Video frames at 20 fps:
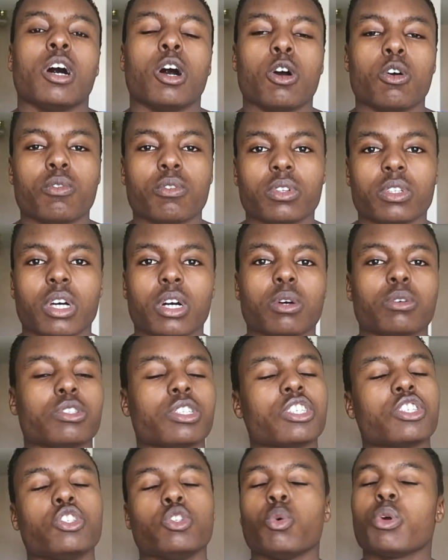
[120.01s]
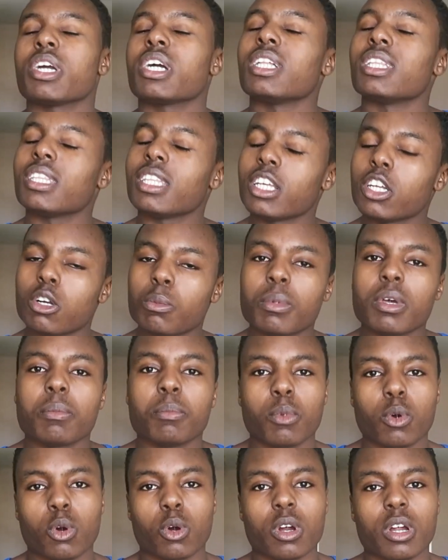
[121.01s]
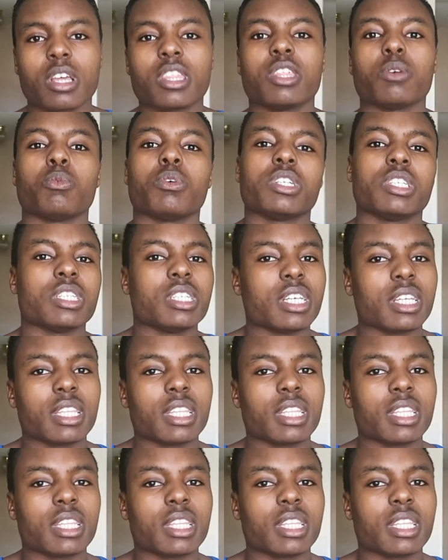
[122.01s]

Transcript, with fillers: overload, just doing a little bit more than what you